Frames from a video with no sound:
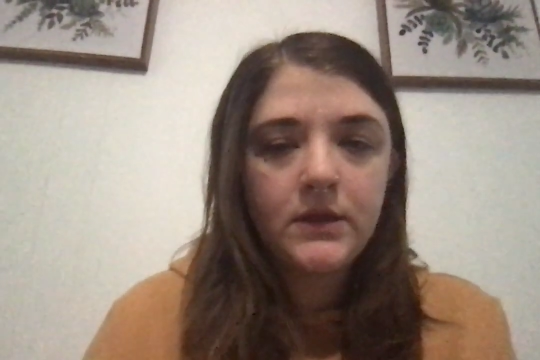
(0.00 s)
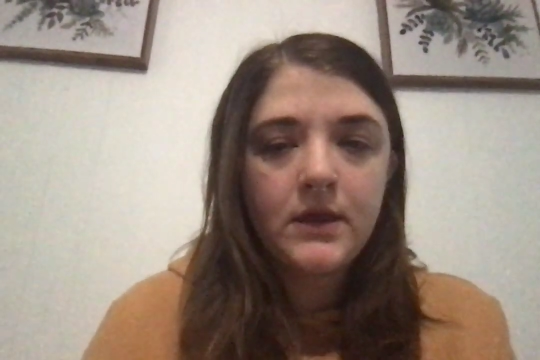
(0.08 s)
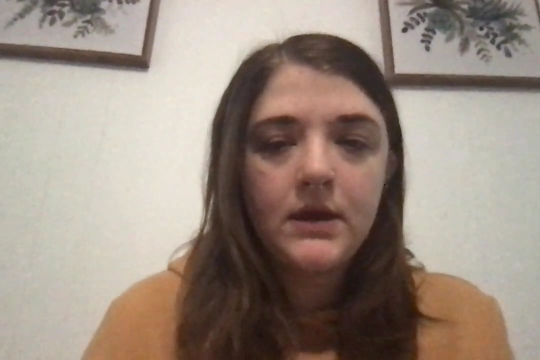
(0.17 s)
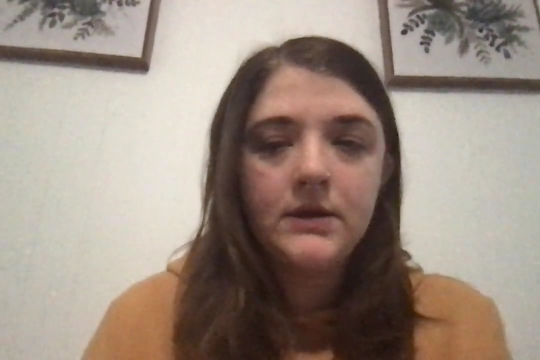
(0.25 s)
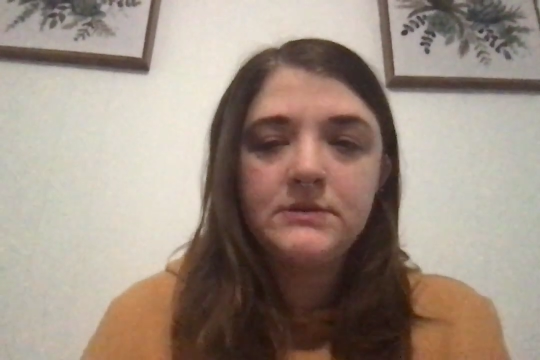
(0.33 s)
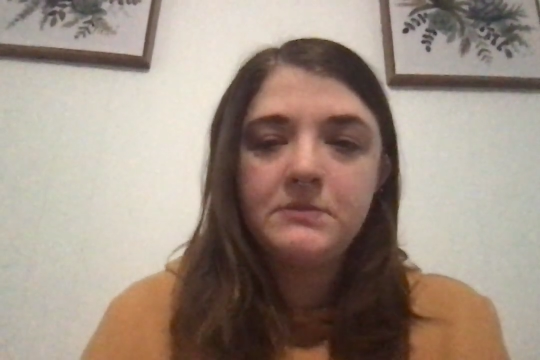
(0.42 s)

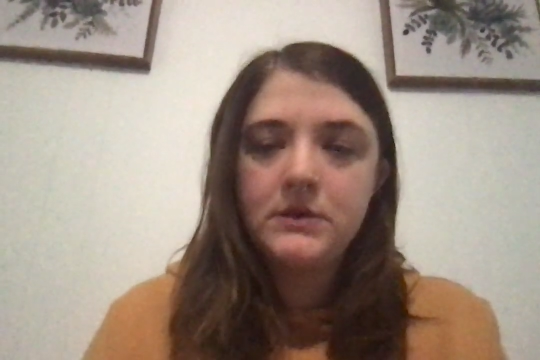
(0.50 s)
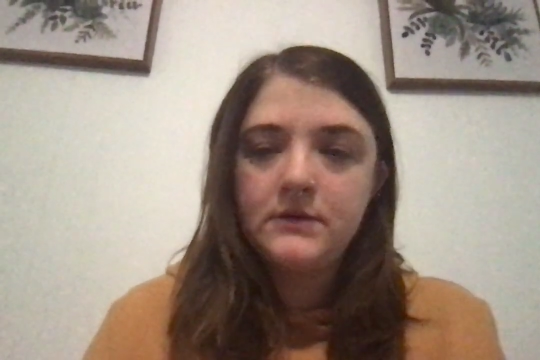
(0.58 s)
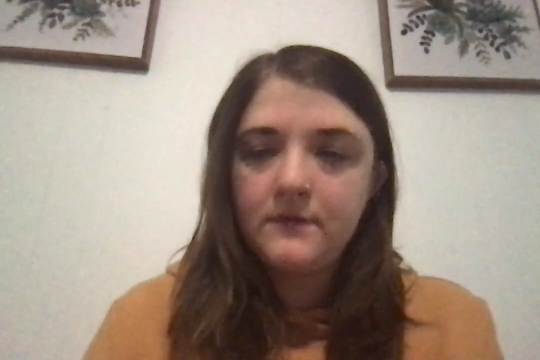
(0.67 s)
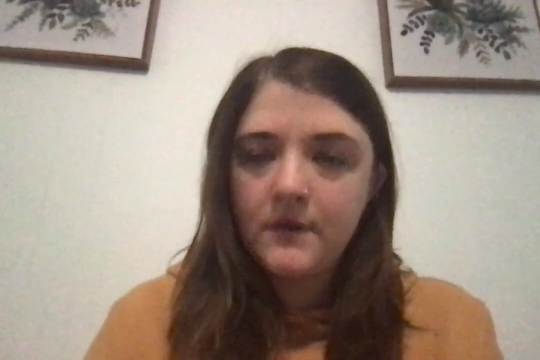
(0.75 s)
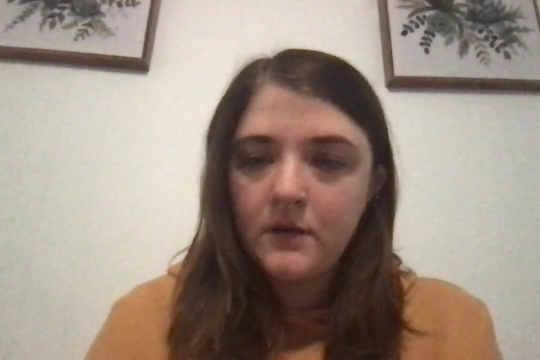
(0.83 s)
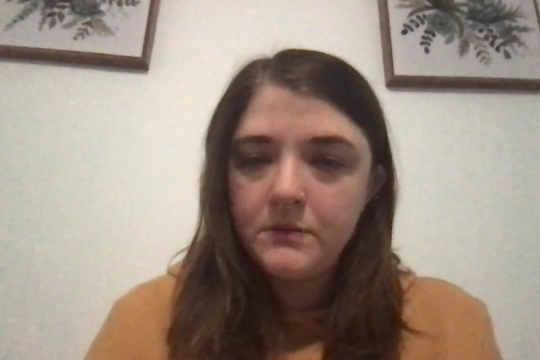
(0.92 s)
that has been
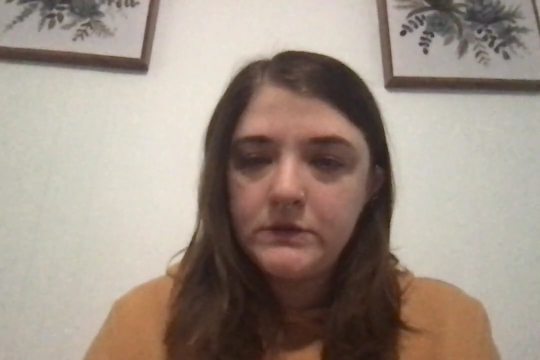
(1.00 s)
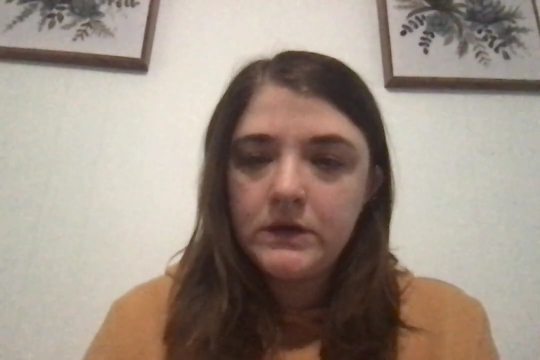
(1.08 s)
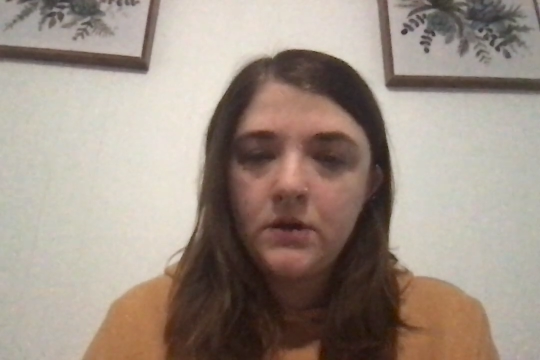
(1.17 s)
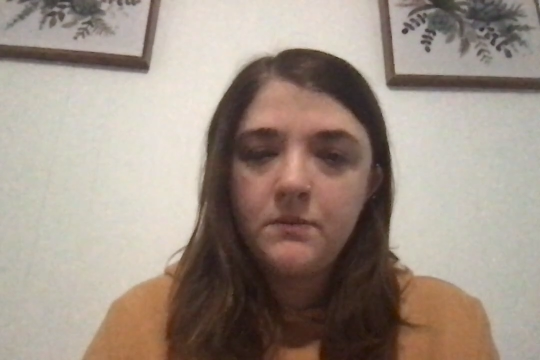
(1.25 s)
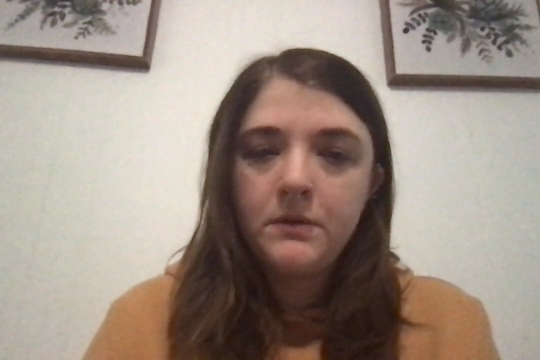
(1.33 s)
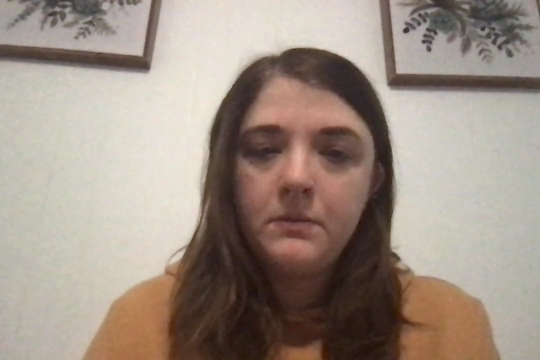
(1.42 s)
developed to
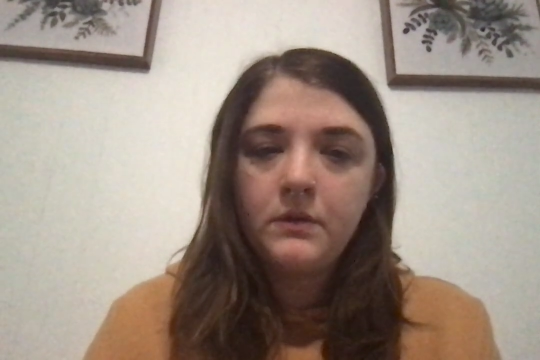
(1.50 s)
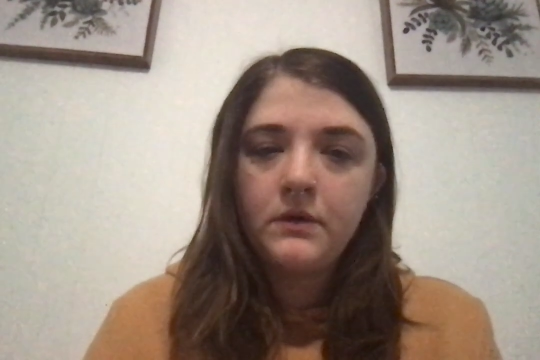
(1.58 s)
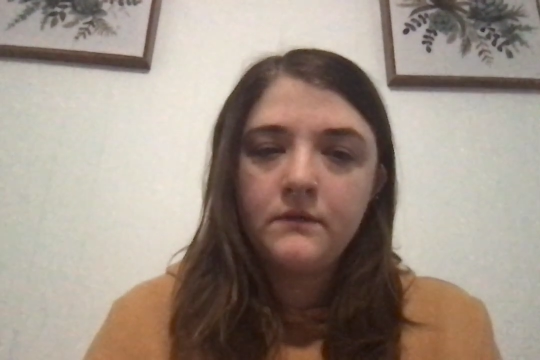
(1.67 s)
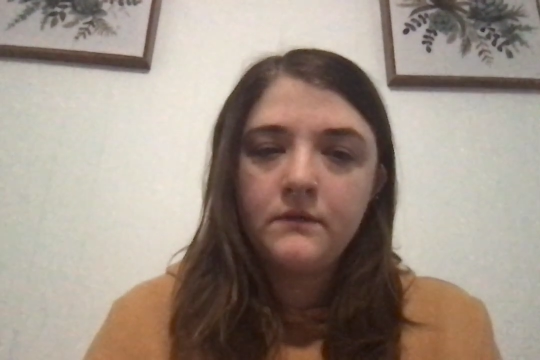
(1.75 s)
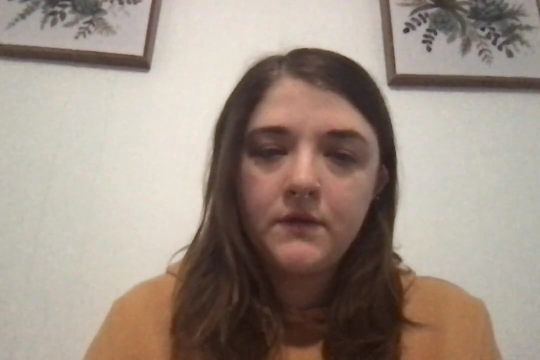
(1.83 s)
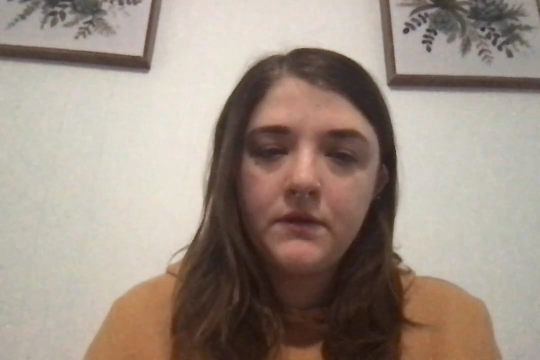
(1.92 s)
help people
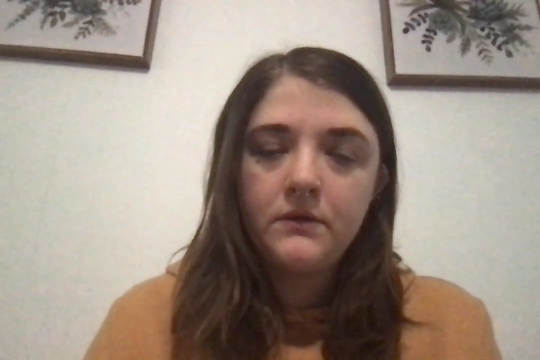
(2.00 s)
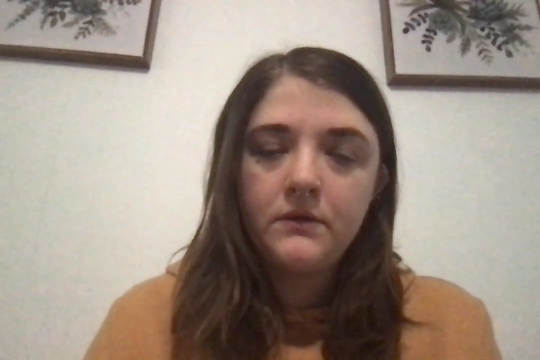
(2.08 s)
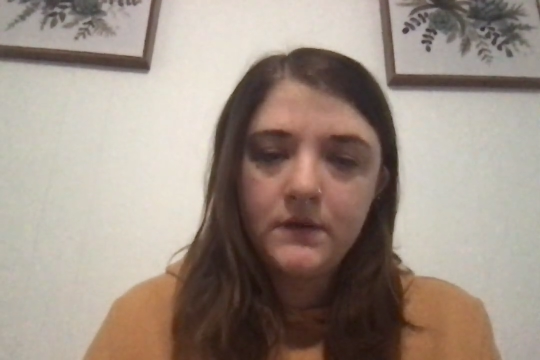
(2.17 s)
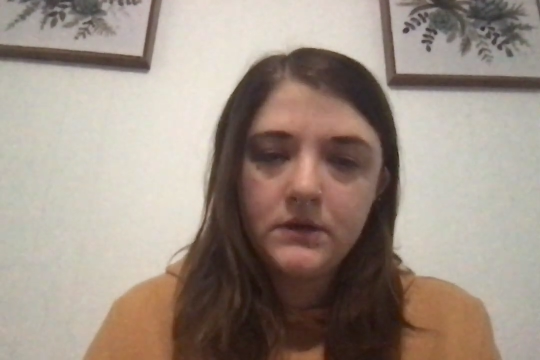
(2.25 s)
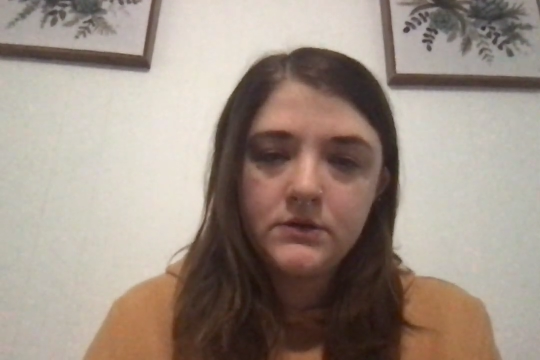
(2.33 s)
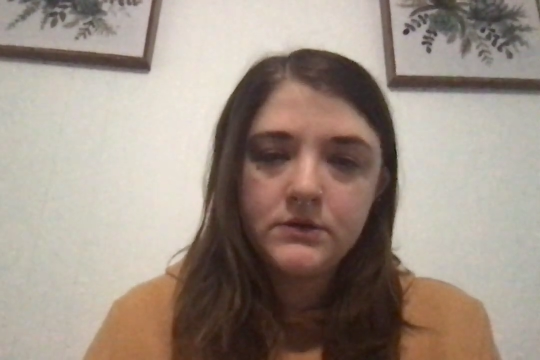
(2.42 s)
confront their
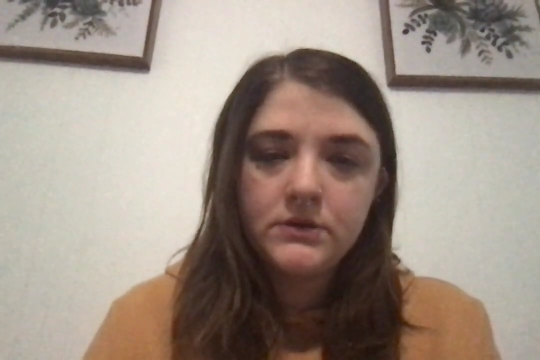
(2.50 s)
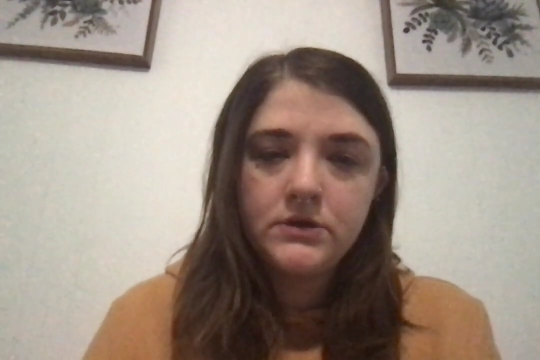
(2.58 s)
fears.